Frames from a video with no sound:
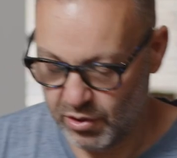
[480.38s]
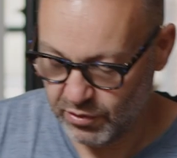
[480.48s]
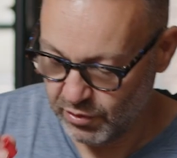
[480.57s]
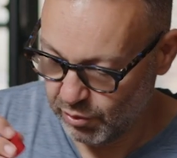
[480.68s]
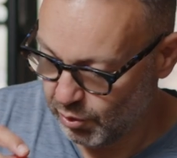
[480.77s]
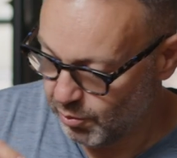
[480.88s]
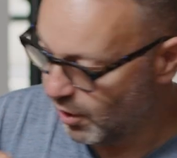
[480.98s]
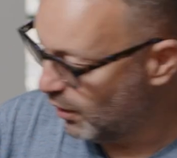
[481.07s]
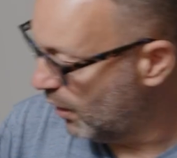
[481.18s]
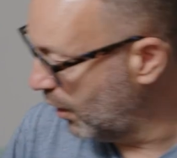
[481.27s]
is in the room
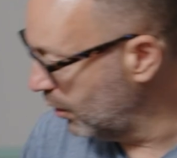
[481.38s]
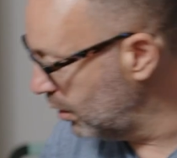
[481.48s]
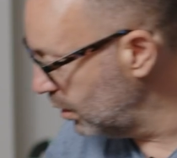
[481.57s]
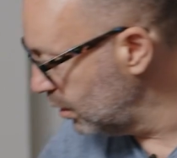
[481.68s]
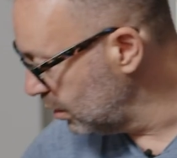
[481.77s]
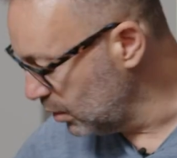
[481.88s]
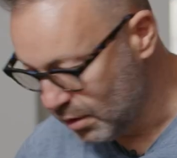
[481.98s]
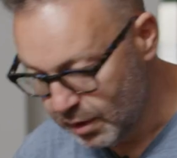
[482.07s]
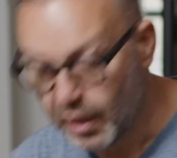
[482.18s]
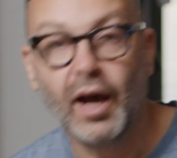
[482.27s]
right now.
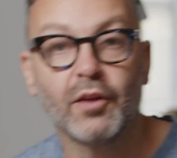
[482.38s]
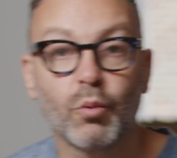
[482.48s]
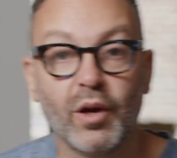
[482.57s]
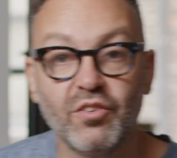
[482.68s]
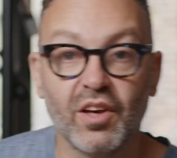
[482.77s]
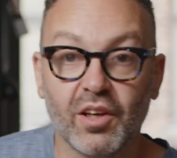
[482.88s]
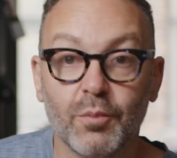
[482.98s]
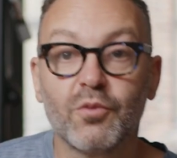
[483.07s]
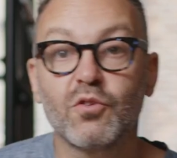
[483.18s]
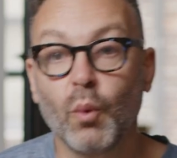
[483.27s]
That's why
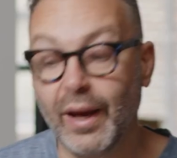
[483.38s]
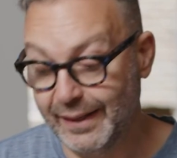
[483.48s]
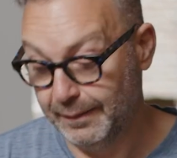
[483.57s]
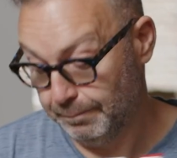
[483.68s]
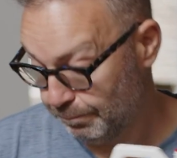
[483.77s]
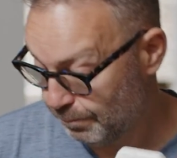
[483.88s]
Jacob's sweating.